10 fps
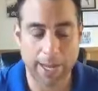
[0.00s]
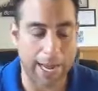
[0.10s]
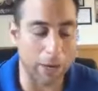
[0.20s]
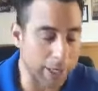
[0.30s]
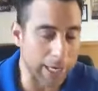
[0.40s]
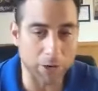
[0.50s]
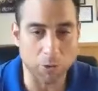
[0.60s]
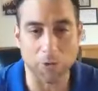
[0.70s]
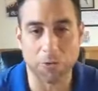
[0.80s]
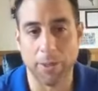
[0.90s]
How can I
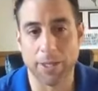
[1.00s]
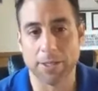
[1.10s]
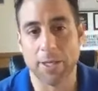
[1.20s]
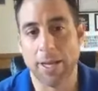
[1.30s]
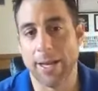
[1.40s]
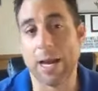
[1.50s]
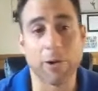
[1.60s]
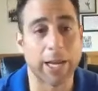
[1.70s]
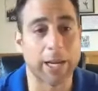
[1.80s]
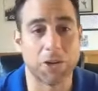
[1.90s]
grow from this? And how
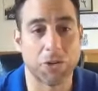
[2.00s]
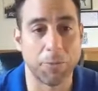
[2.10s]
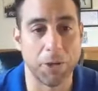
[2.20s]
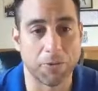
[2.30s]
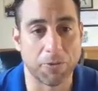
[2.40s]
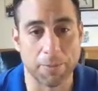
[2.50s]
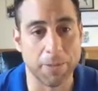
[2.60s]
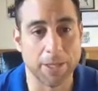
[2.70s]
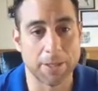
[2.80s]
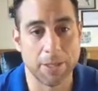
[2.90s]
can I contribute from
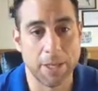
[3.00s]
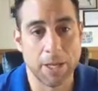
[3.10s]
this?